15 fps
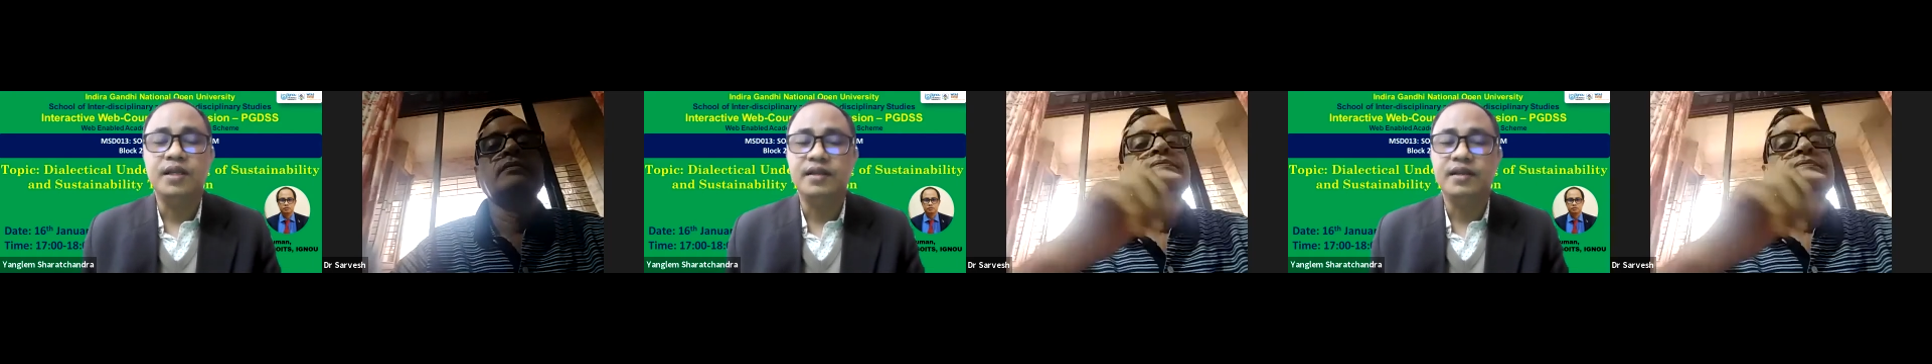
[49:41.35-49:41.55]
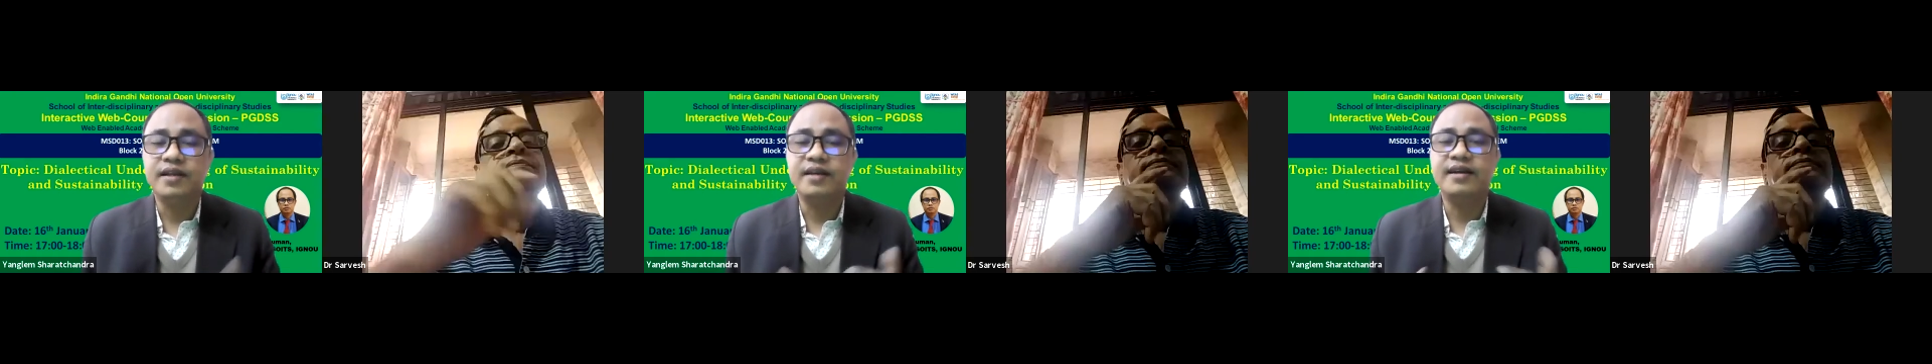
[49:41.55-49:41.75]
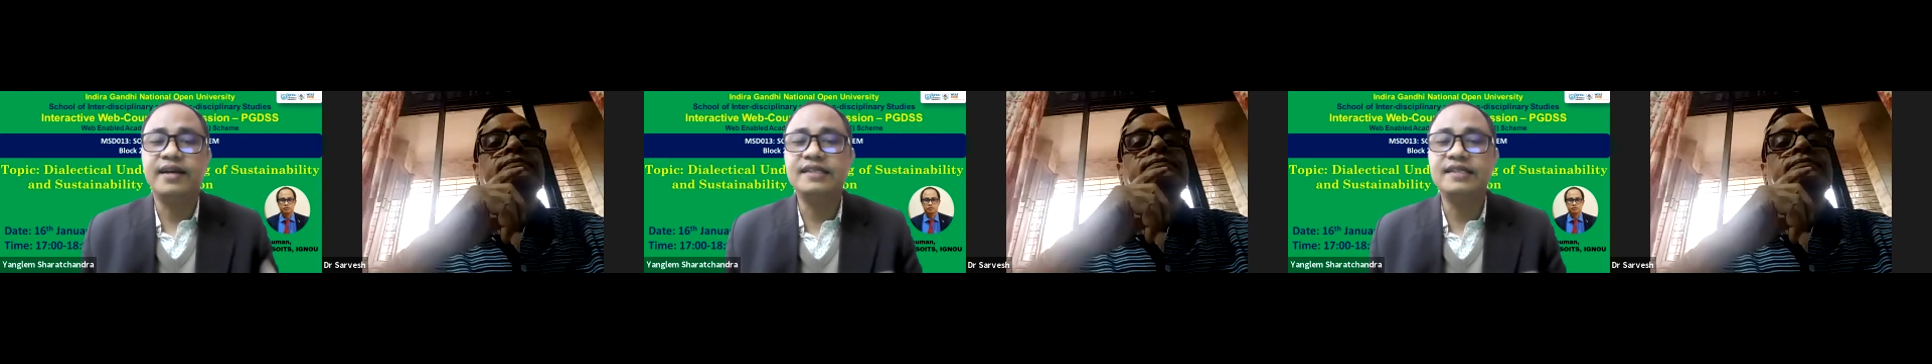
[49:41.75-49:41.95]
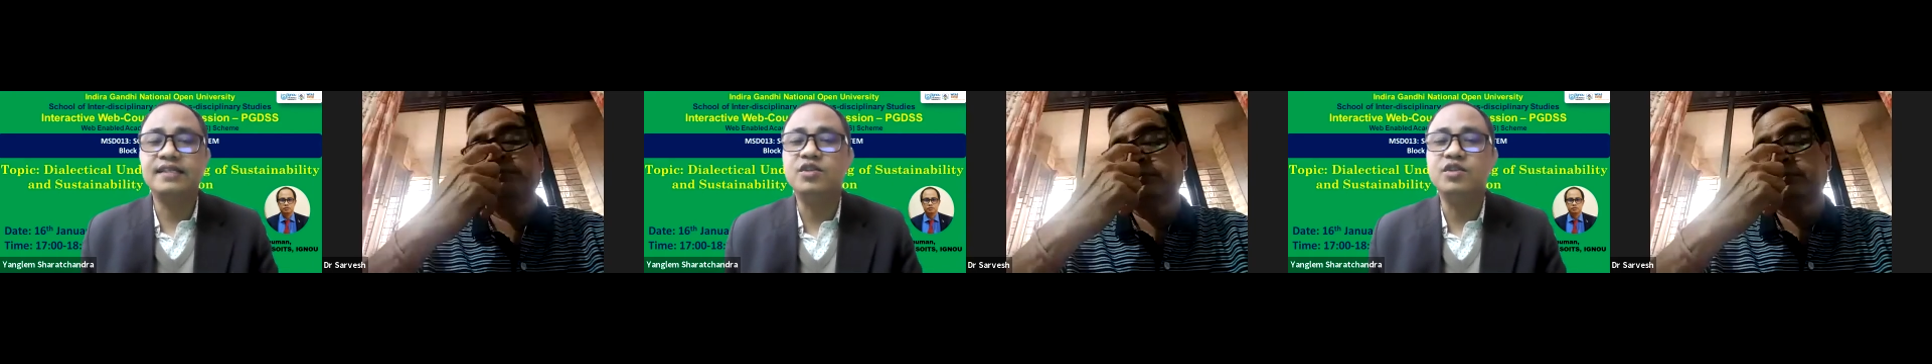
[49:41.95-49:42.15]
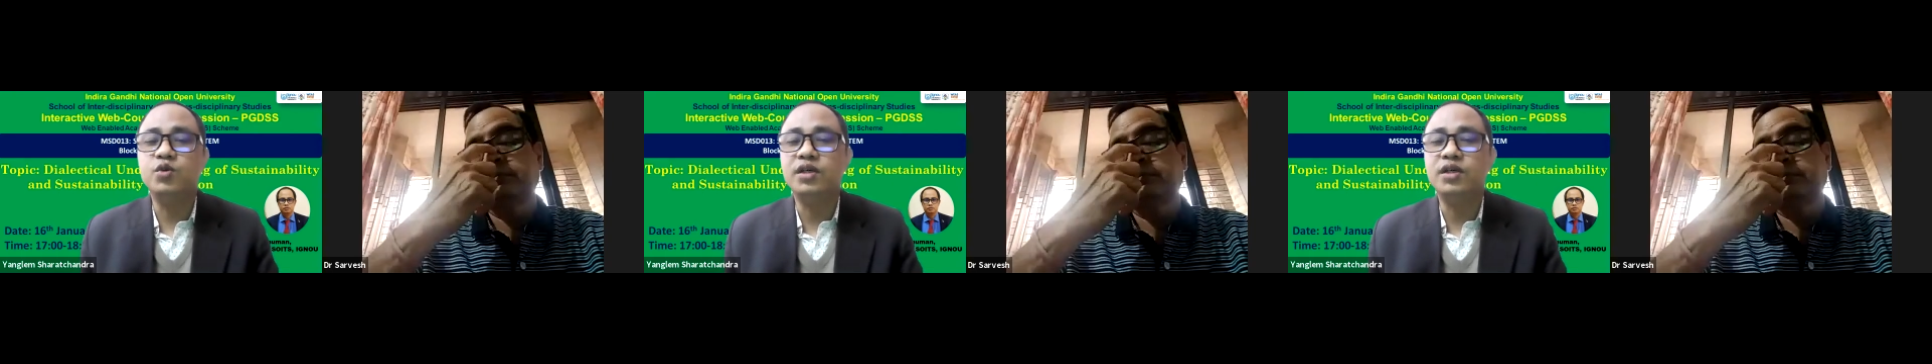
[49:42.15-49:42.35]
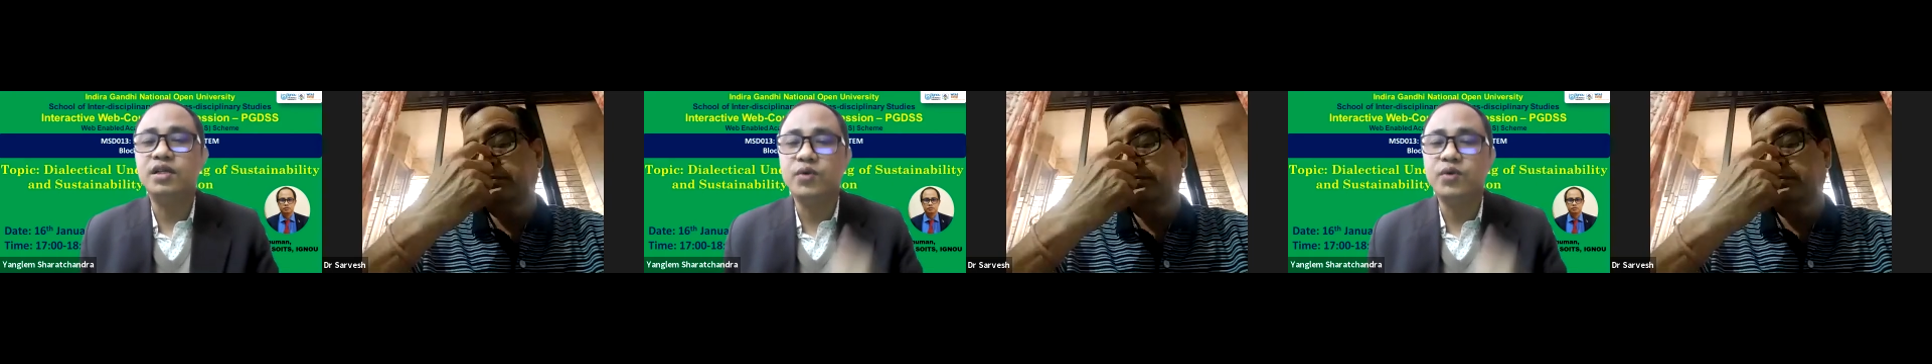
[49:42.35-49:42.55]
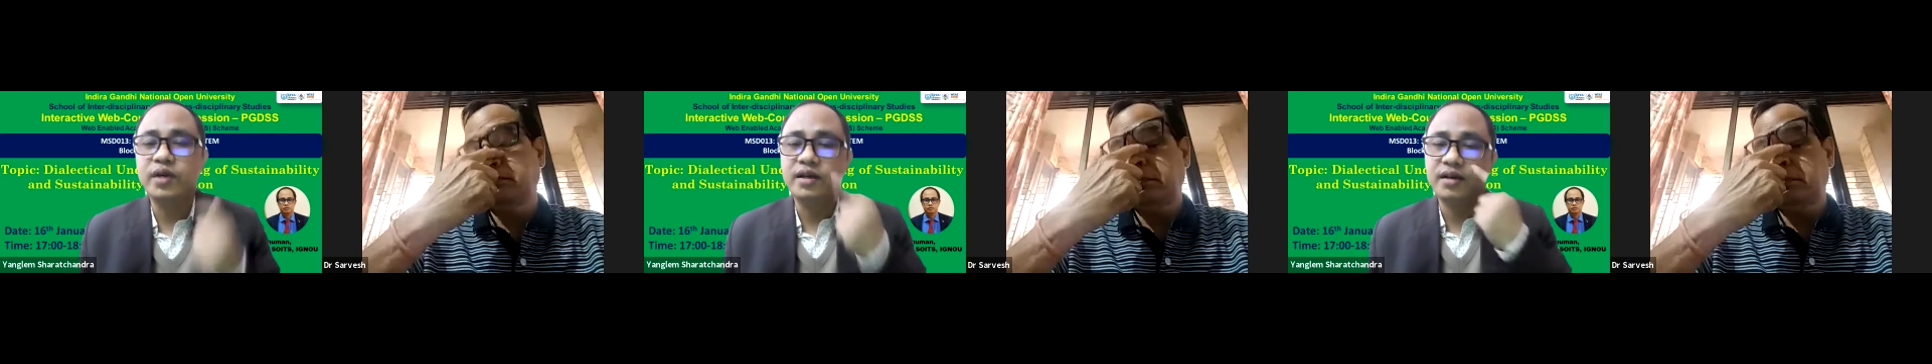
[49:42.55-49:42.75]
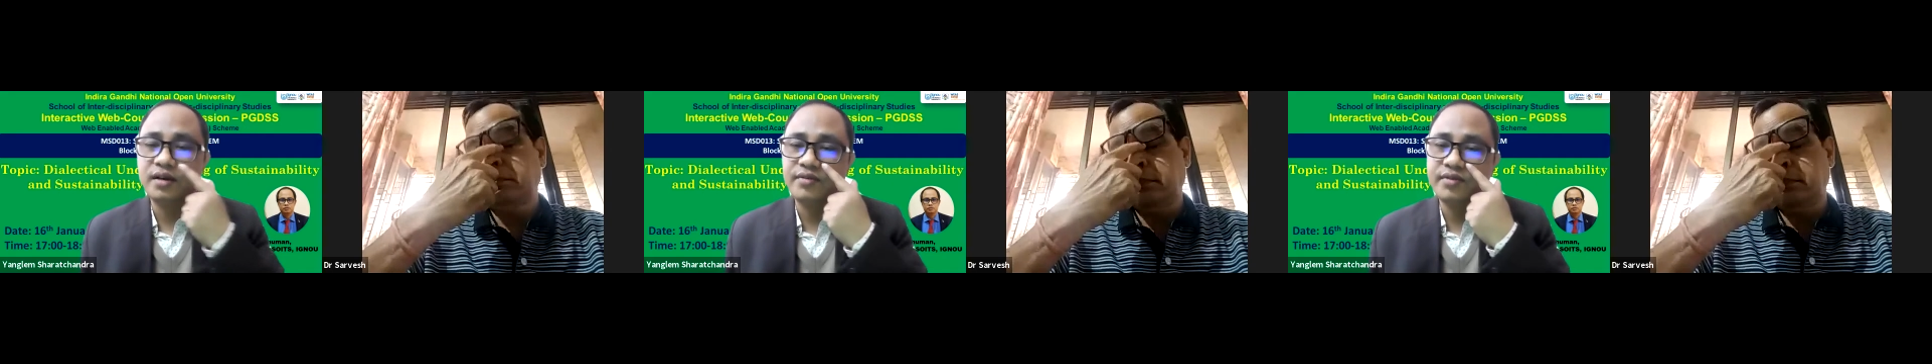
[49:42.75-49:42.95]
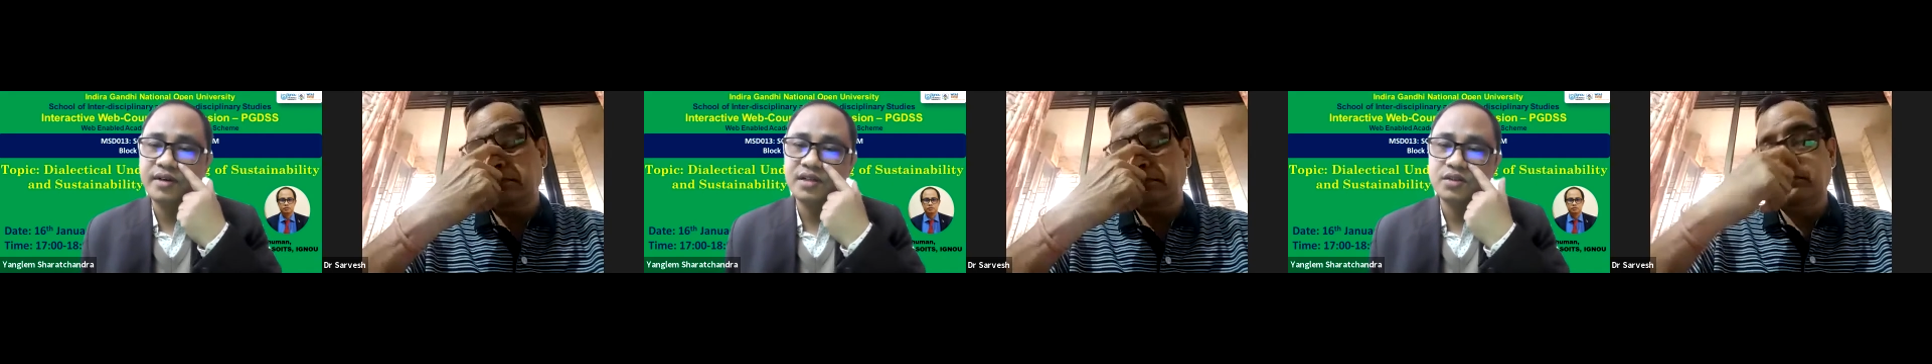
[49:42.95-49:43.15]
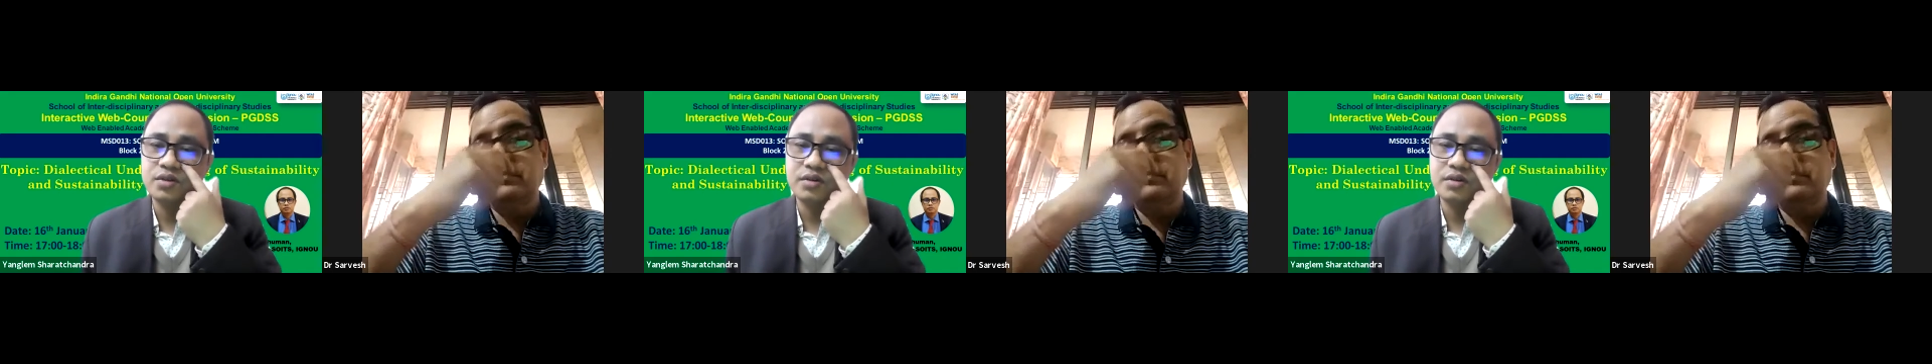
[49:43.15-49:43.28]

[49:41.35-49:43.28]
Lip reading: that created during the UN Conference